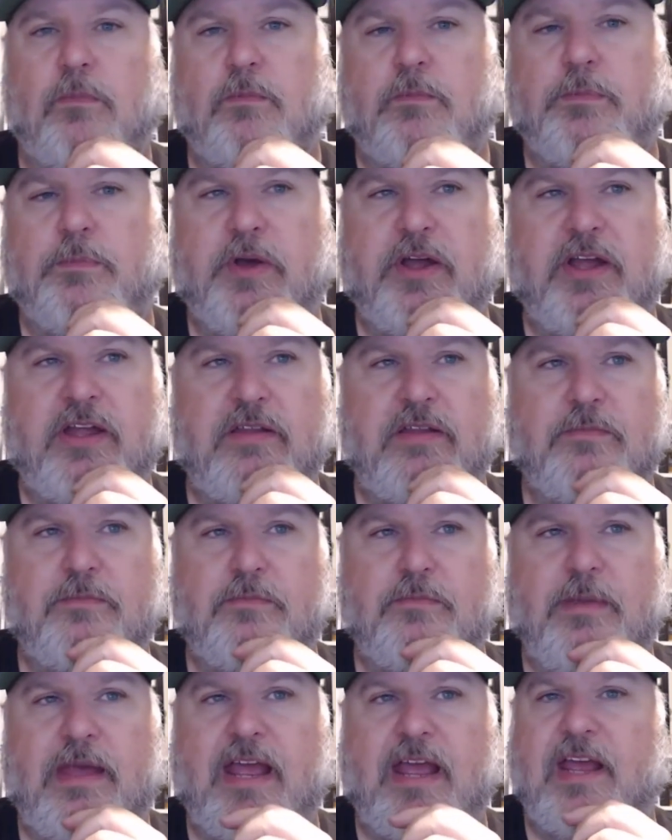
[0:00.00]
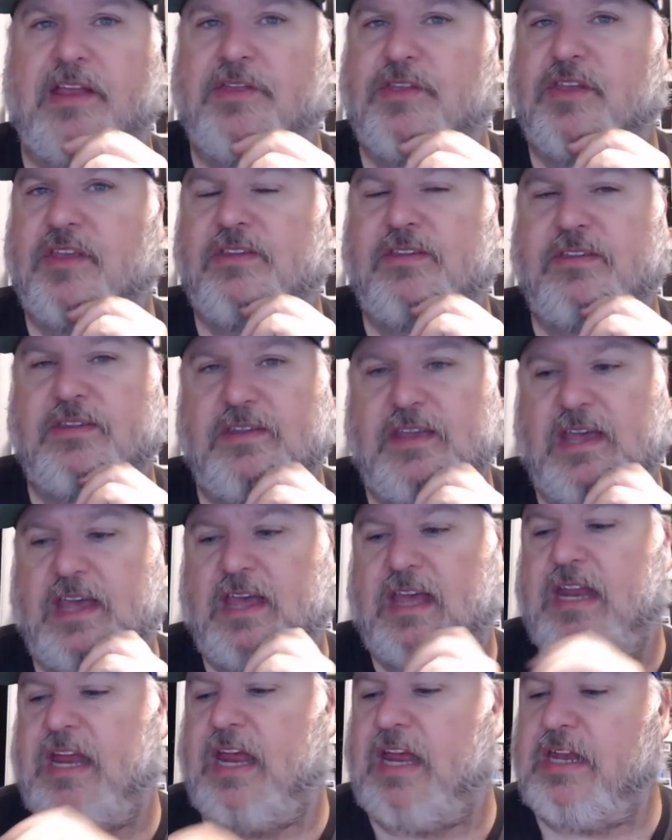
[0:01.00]
But, man, this
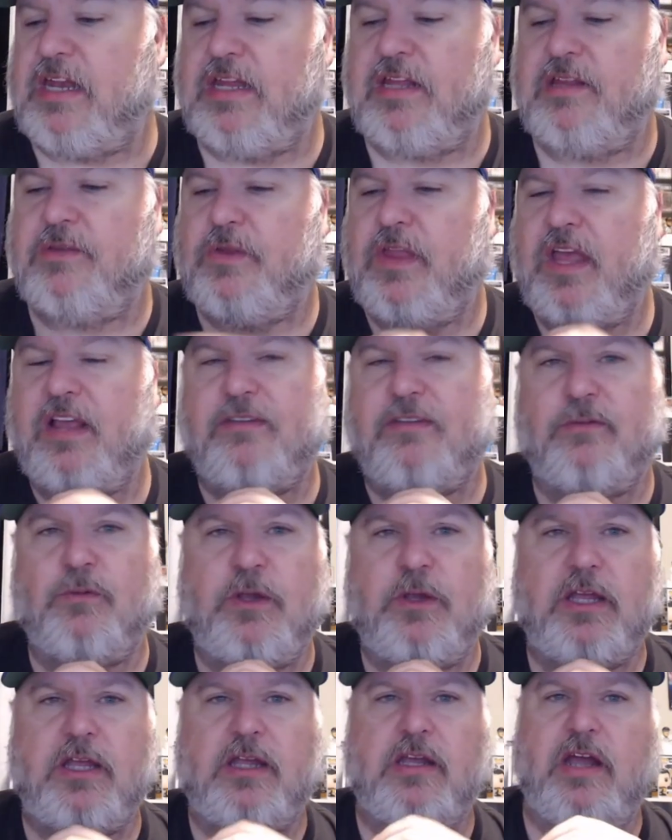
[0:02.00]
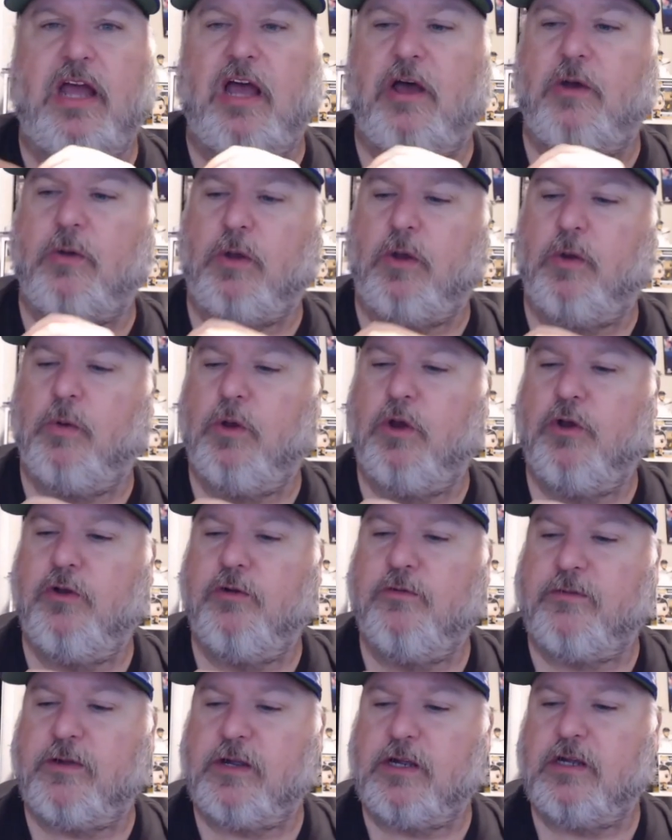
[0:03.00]
set. And next week I'll go
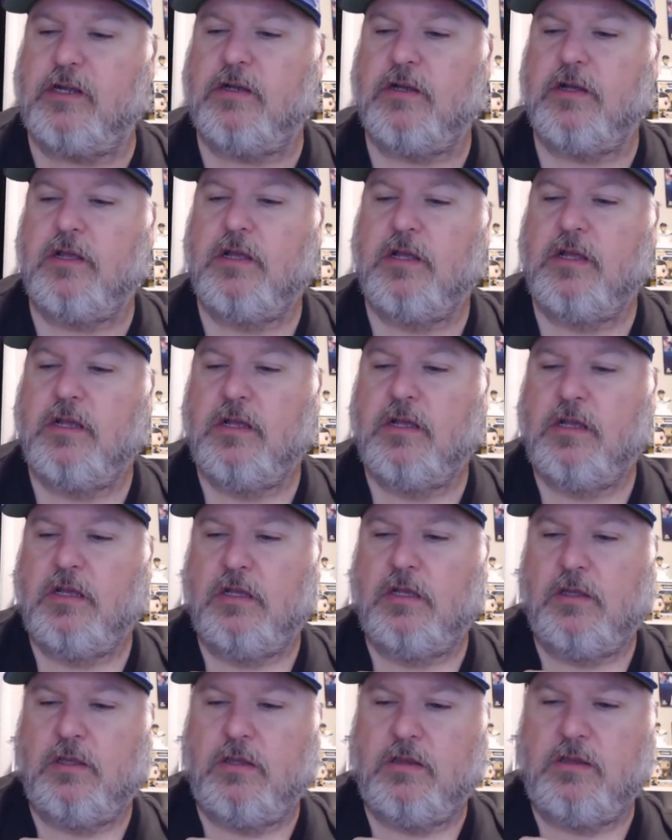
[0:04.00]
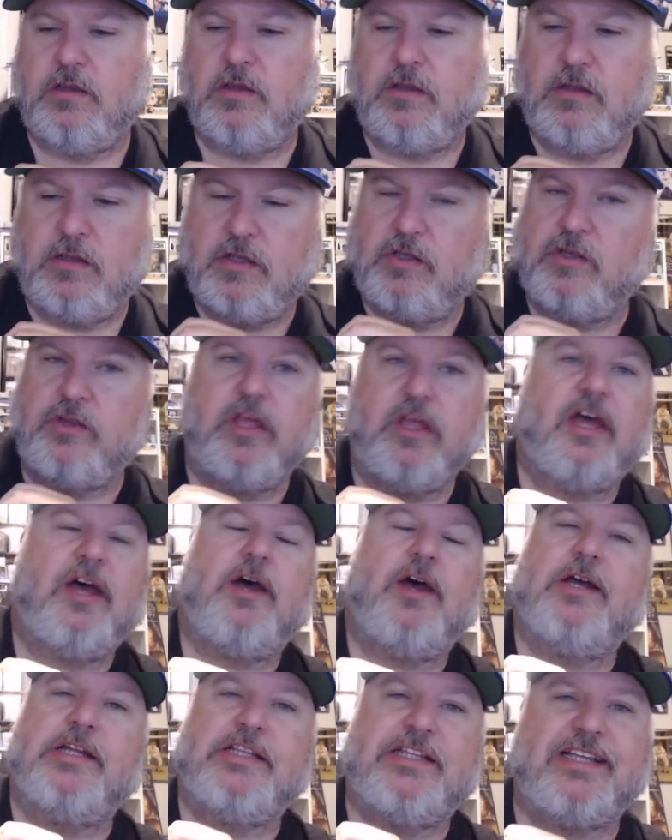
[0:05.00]
over
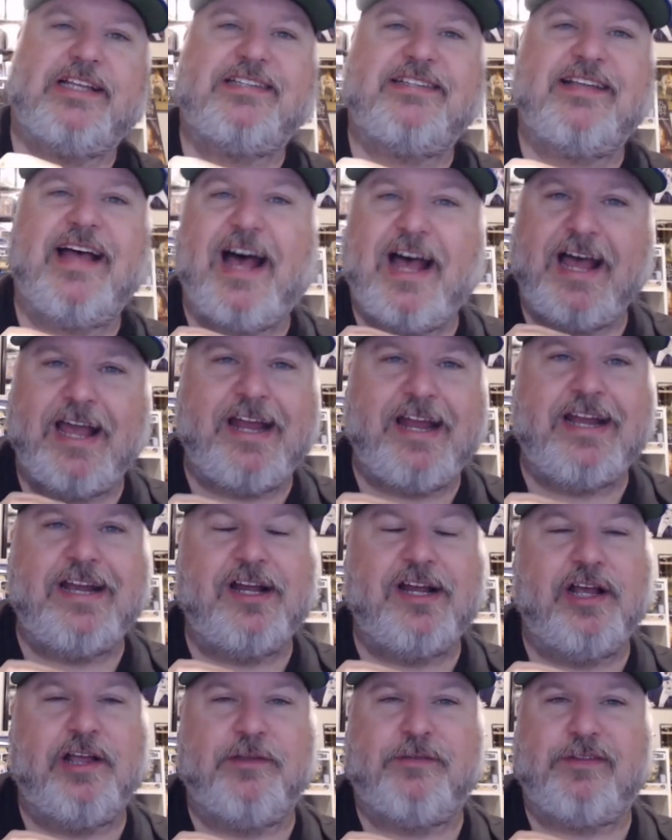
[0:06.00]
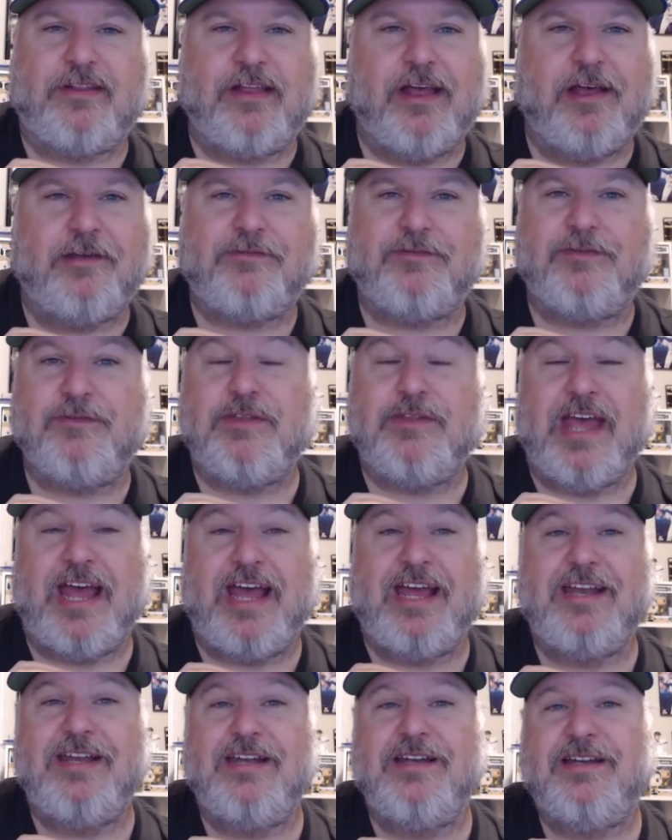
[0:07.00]
the side of stuff
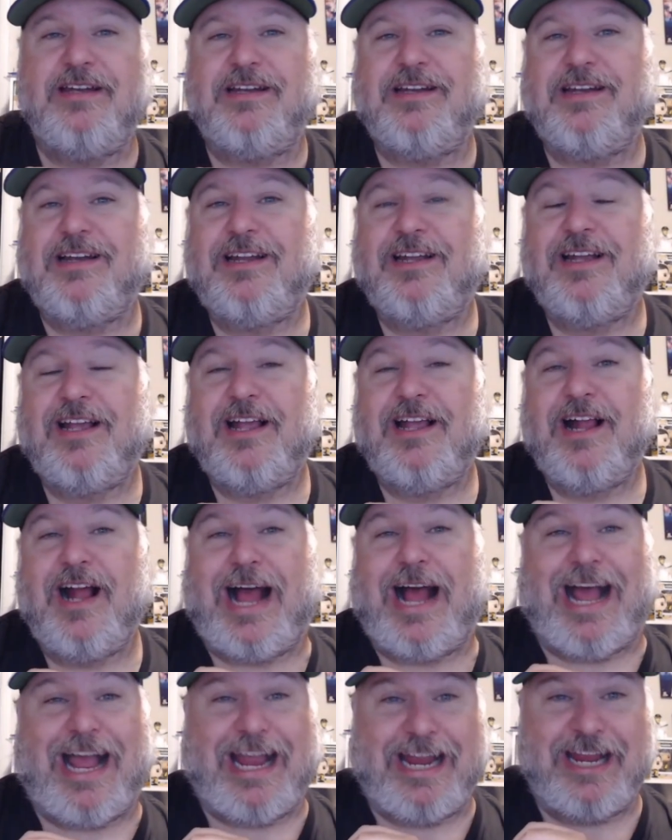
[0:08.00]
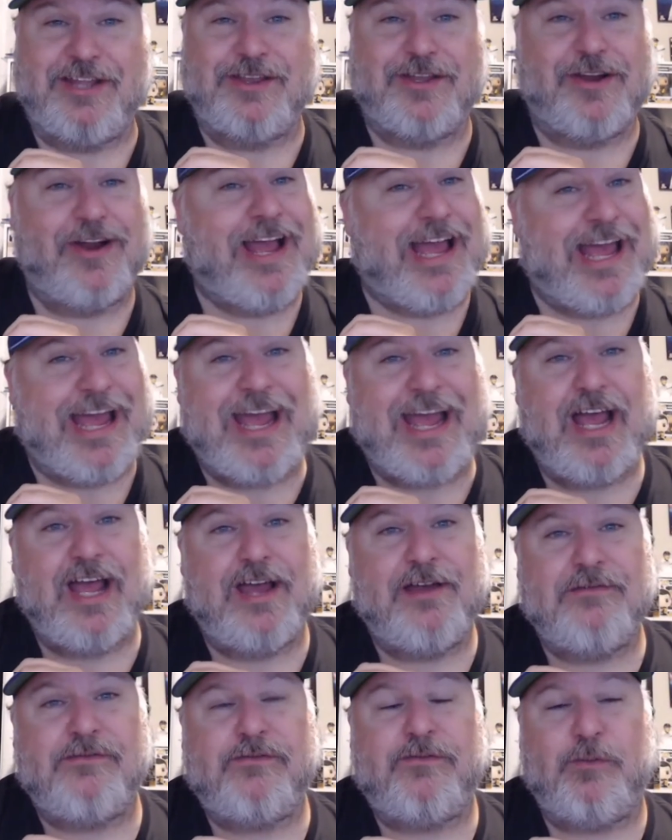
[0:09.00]
that I either
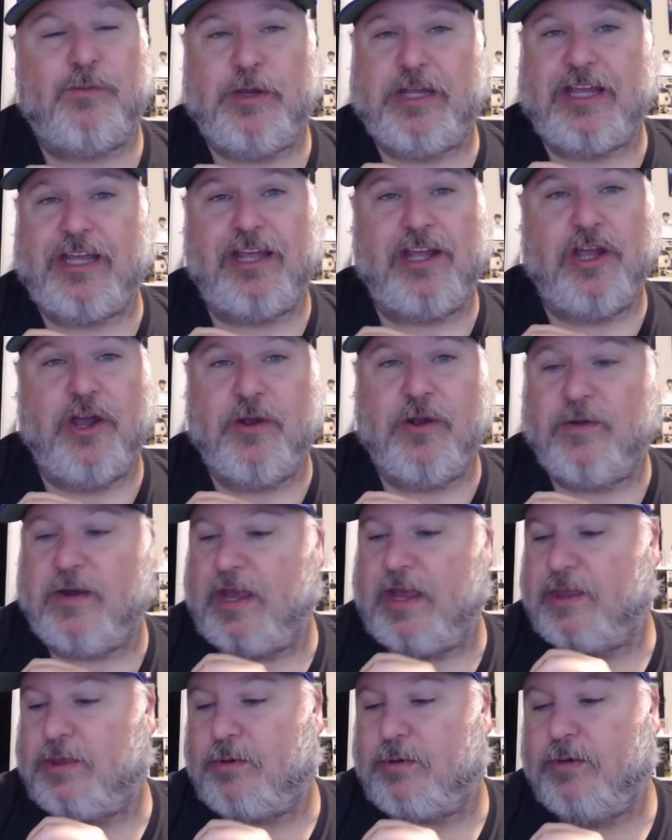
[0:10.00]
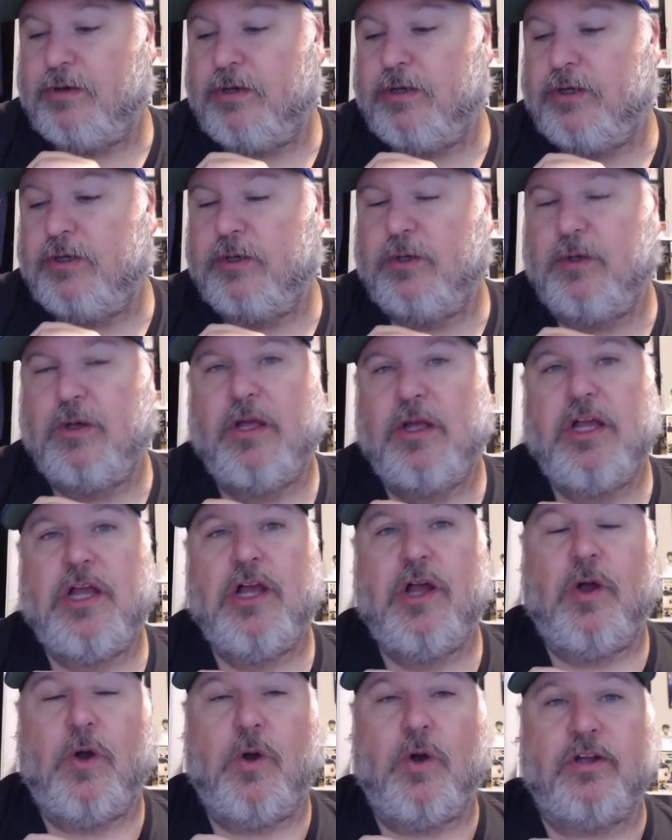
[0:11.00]
have, we can go right through,
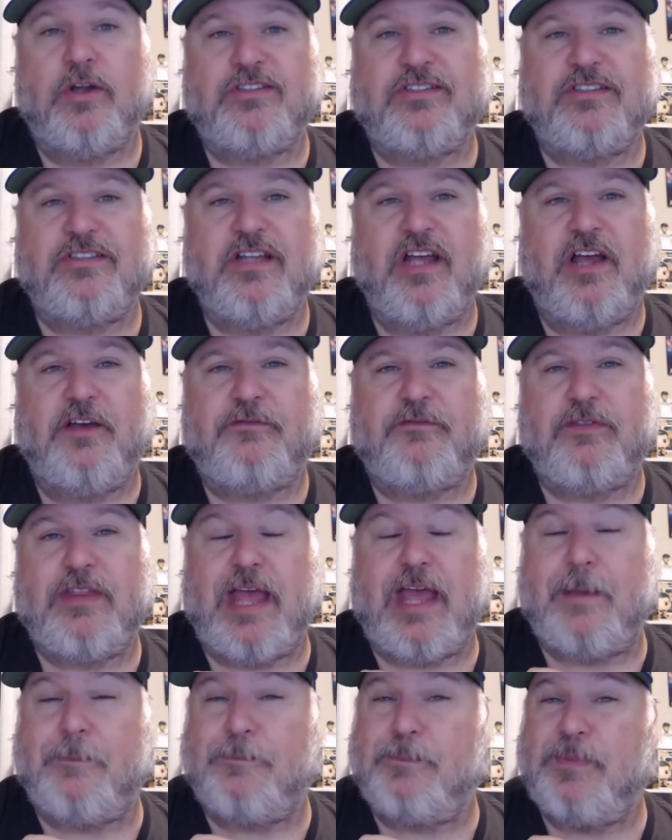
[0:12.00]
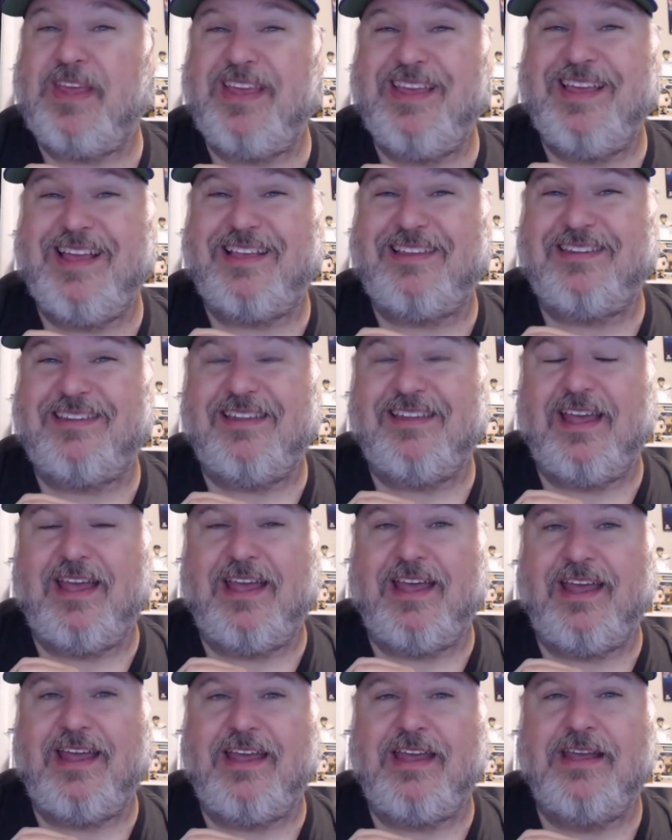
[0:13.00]
or stuff that
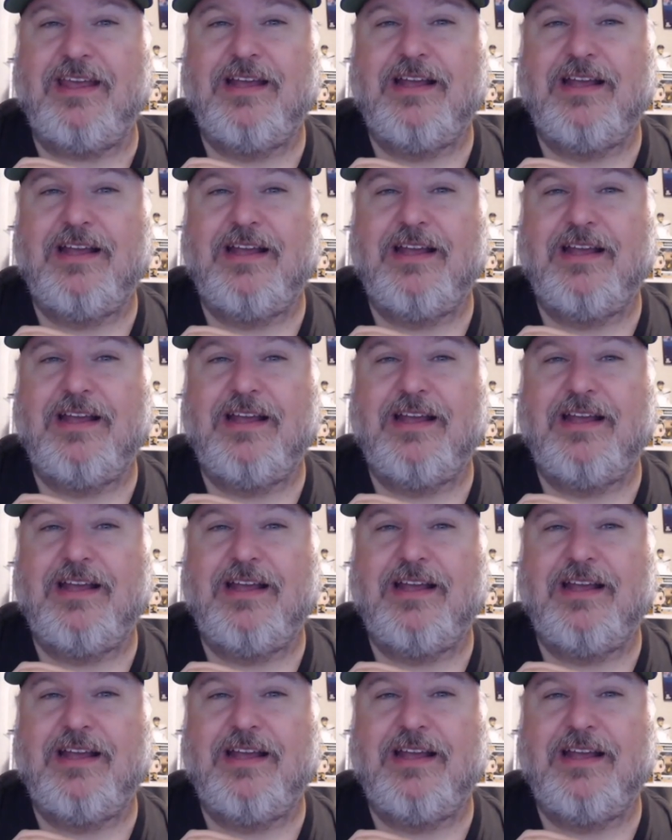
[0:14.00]
PSA